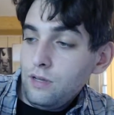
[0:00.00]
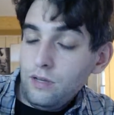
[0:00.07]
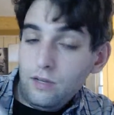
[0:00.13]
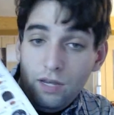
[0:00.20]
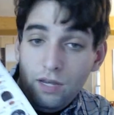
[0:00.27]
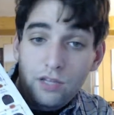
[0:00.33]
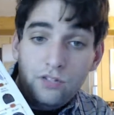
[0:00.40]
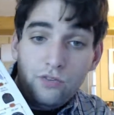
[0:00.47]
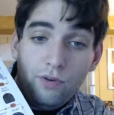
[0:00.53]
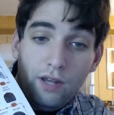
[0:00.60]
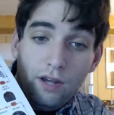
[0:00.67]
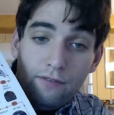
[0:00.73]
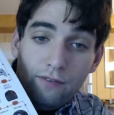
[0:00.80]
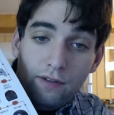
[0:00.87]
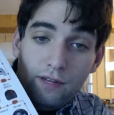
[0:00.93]
history
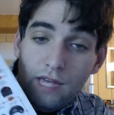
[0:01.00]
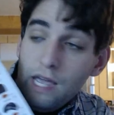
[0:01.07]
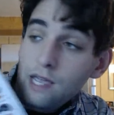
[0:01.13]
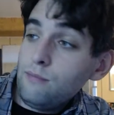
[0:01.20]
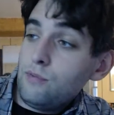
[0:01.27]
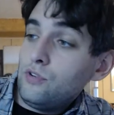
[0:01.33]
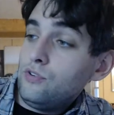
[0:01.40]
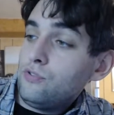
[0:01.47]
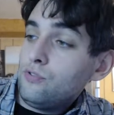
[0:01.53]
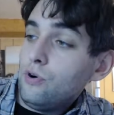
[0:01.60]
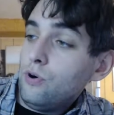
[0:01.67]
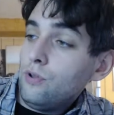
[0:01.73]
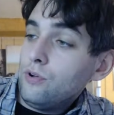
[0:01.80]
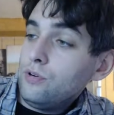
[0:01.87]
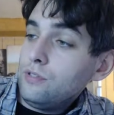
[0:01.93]
of game
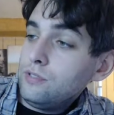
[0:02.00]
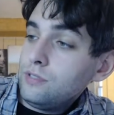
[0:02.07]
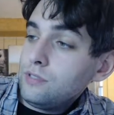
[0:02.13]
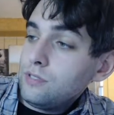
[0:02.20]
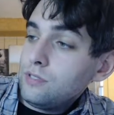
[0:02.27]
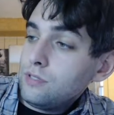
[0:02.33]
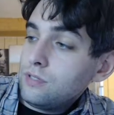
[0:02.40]
controllers,